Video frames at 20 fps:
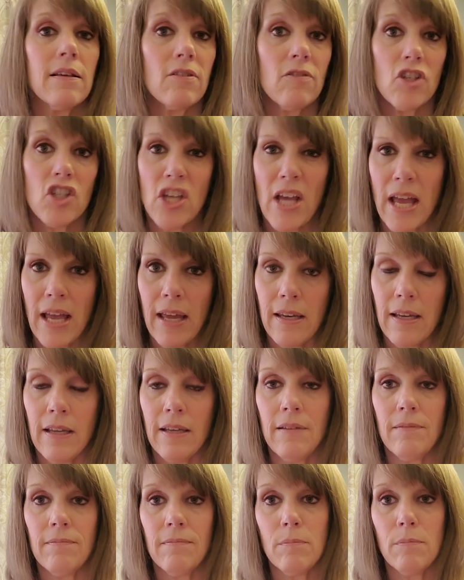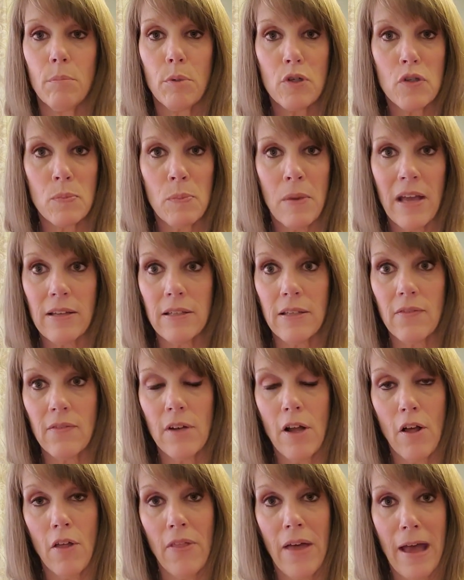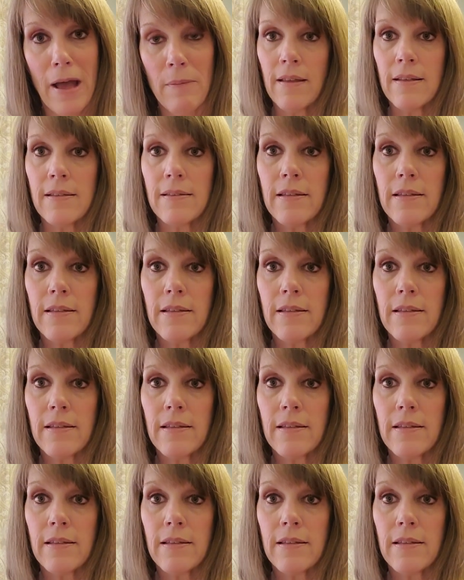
shading, perspective, and all that.